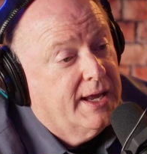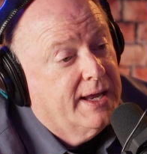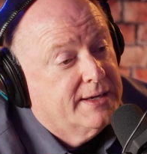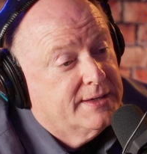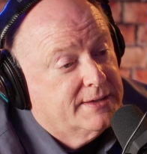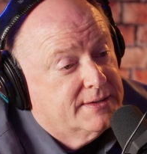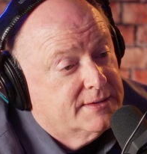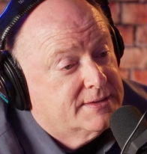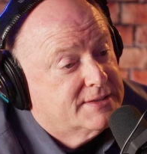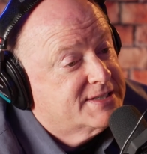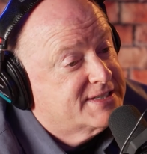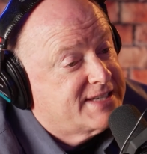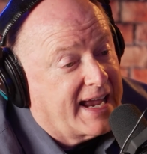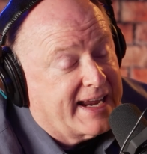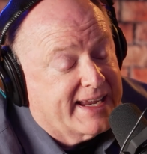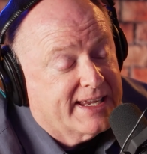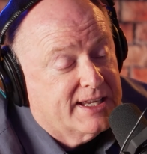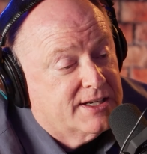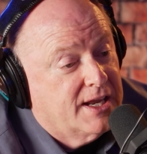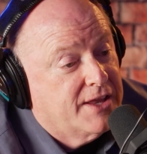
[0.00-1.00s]
And
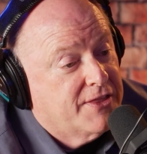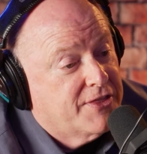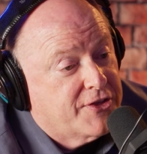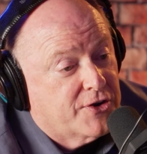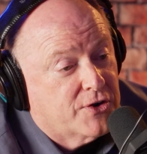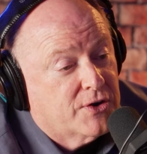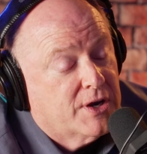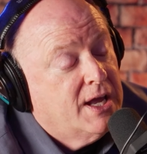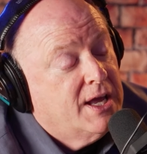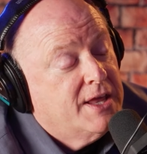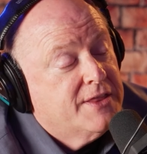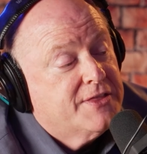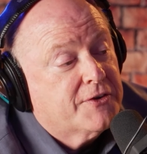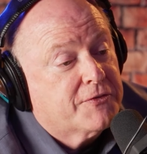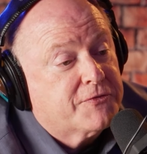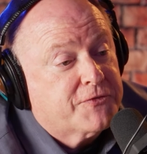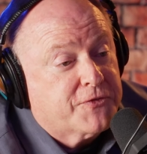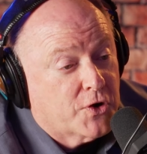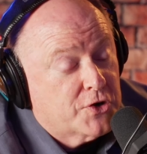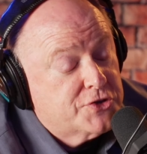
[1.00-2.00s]
second and third,
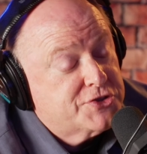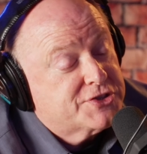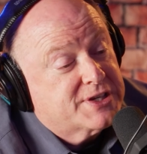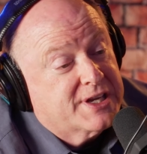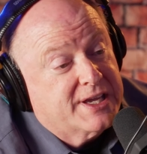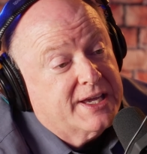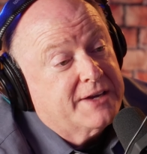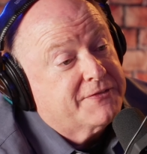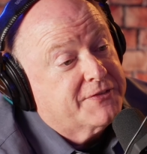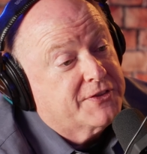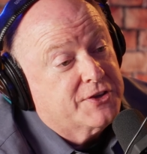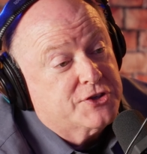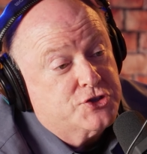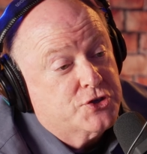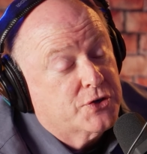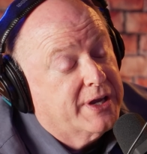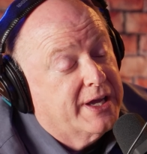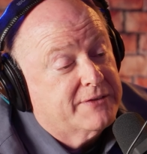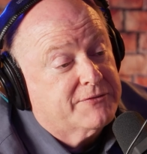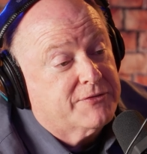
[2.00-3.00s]
the first gift
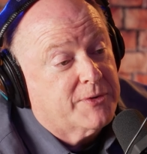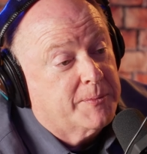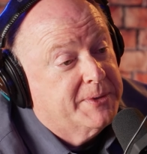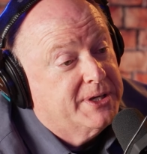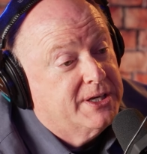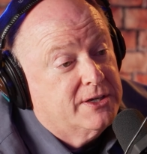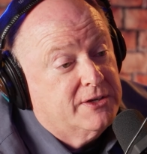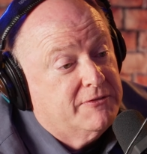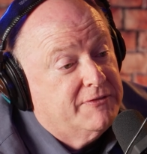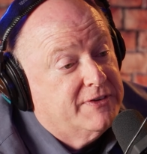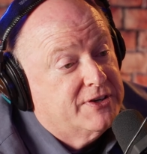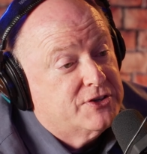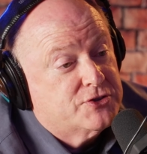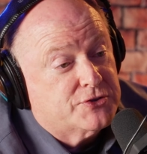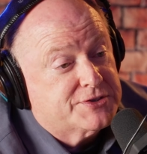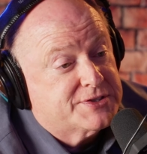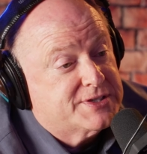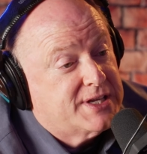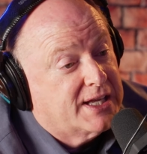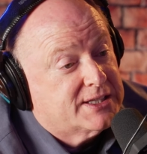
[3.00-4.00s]
that you get from an
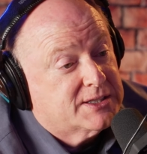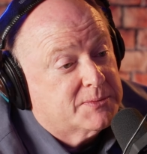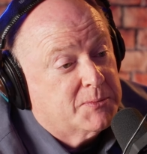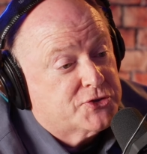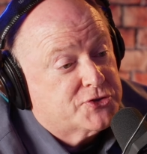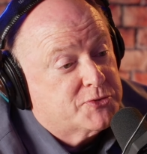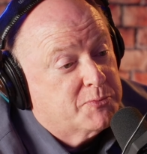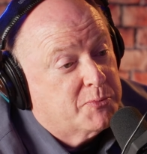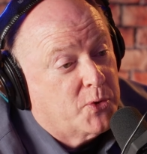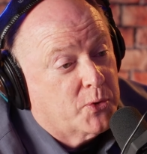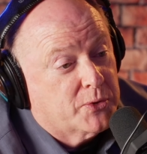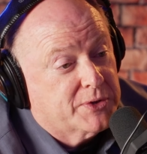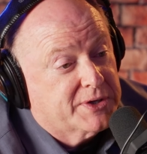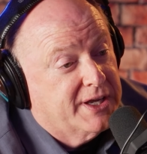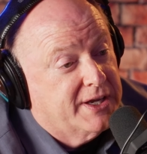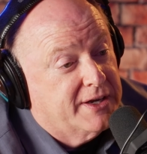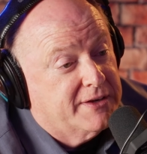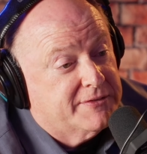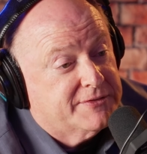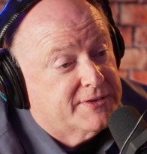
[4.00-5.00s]
individual is not the most
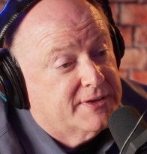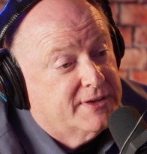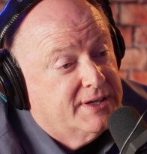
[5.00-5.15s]
important gift.